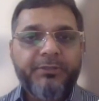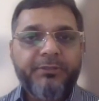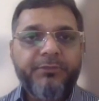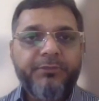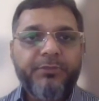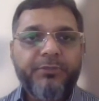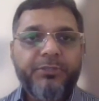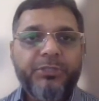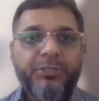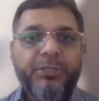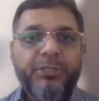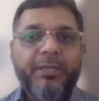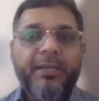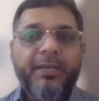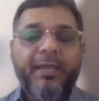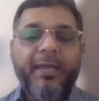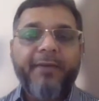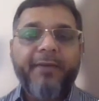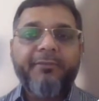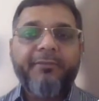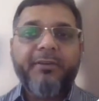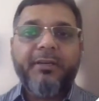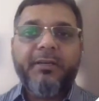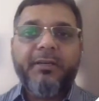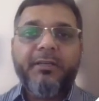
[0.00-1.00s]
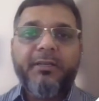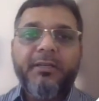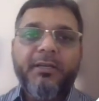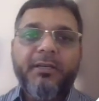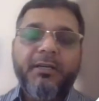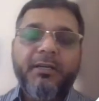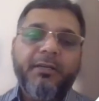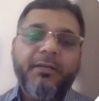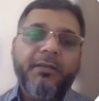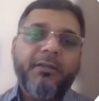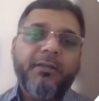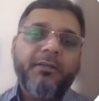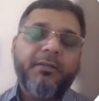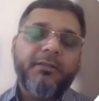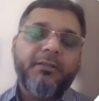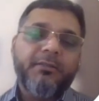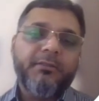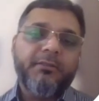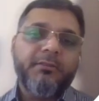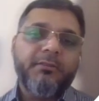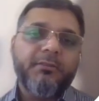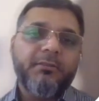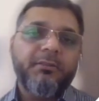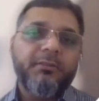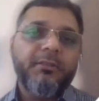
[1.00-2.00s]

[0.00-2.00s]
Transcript: so which can have a